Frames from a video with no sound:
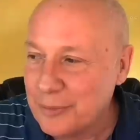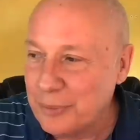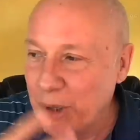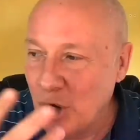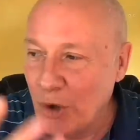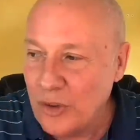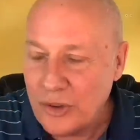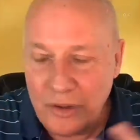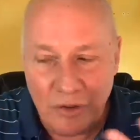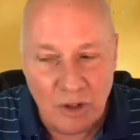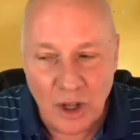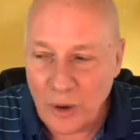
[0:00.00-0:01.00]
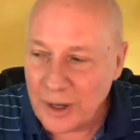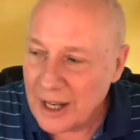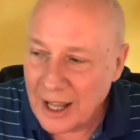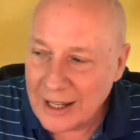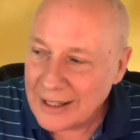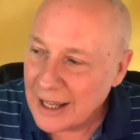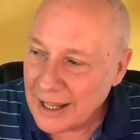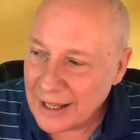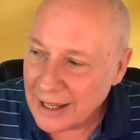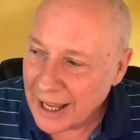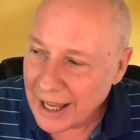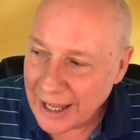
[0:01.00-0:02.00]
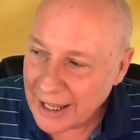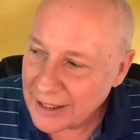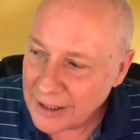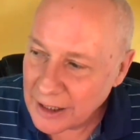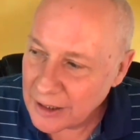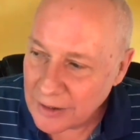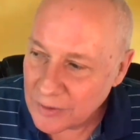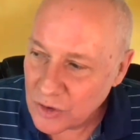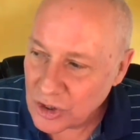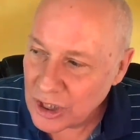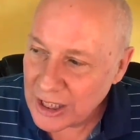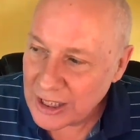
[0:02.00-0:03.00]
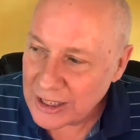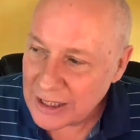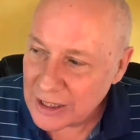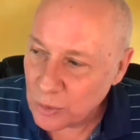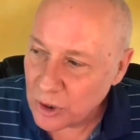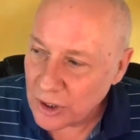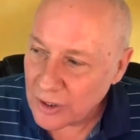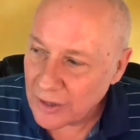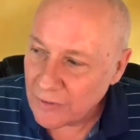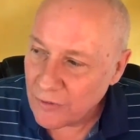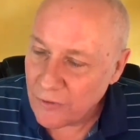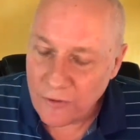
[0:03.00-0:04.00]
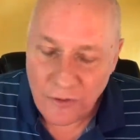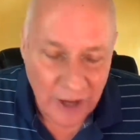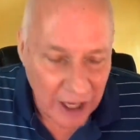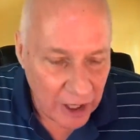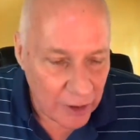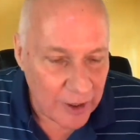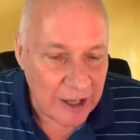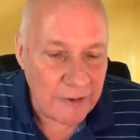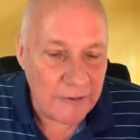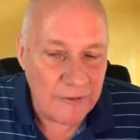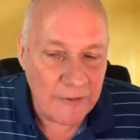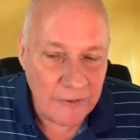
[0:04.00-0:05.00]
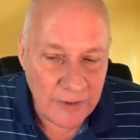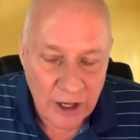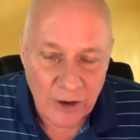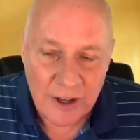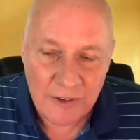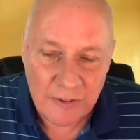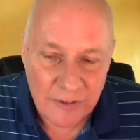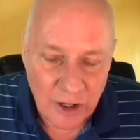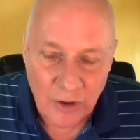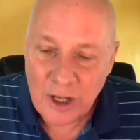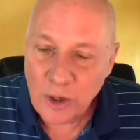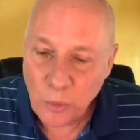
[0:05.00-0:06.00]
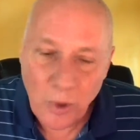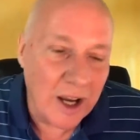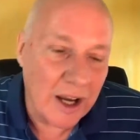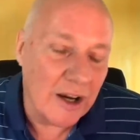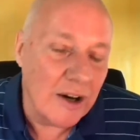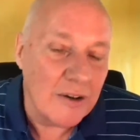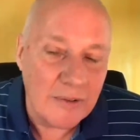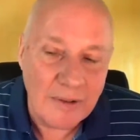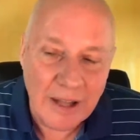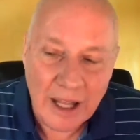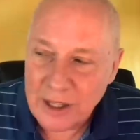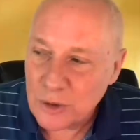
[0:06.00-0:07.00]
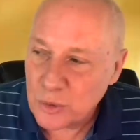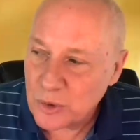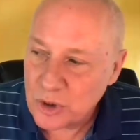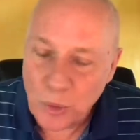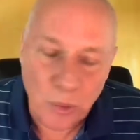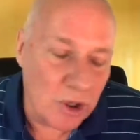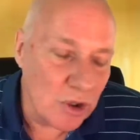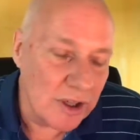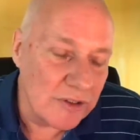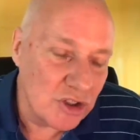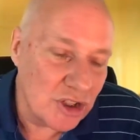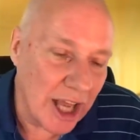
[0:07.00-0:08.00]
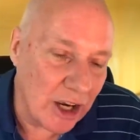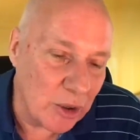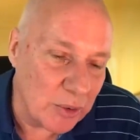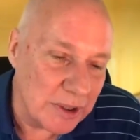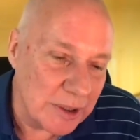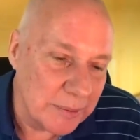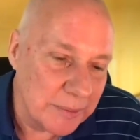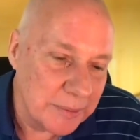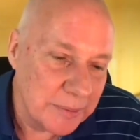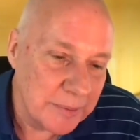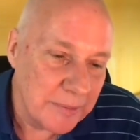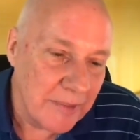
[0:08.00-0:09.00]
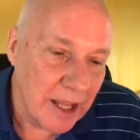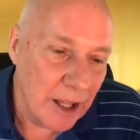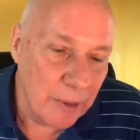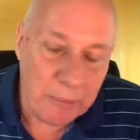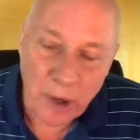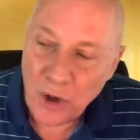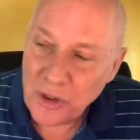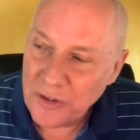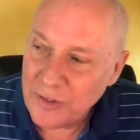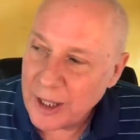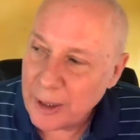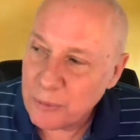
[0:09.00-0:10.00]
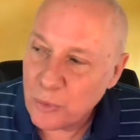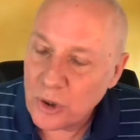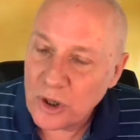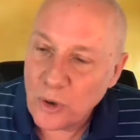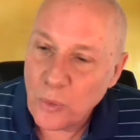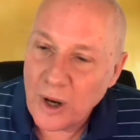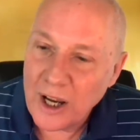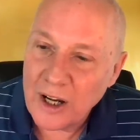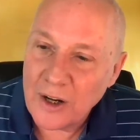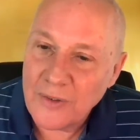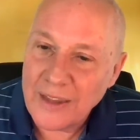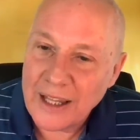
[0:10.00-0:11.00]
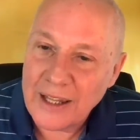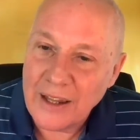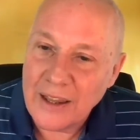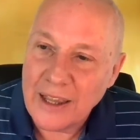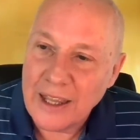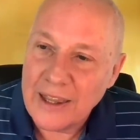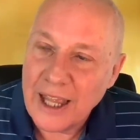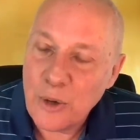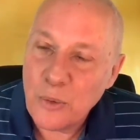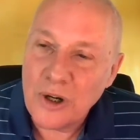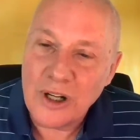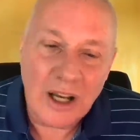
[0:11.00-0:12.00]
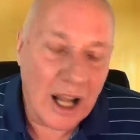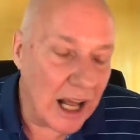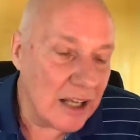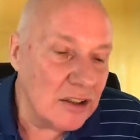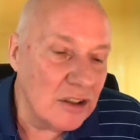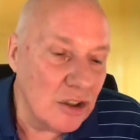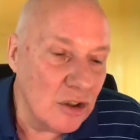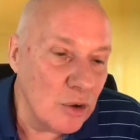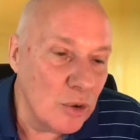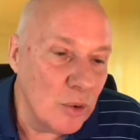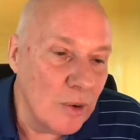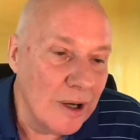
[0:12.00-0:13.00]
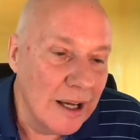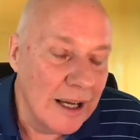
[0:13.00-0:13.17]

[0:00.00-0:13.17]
both Yogananda and Jesus were very, very, very aware that this was a world of shadows. Both of them were aware that, that they were not to